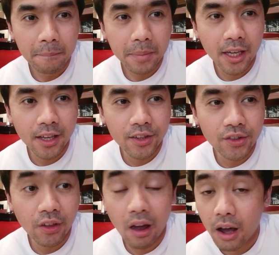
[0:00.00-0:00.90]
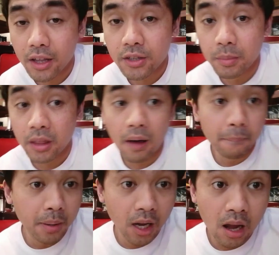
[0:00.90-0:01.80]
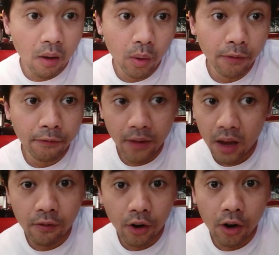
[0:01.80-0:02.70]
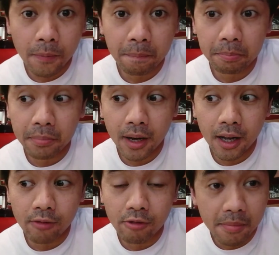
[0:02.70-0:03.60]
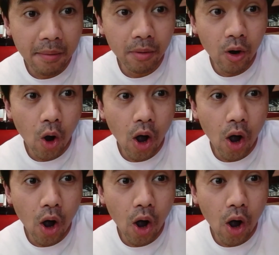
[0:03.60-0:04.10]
because the odds may not be in our favor, but remember,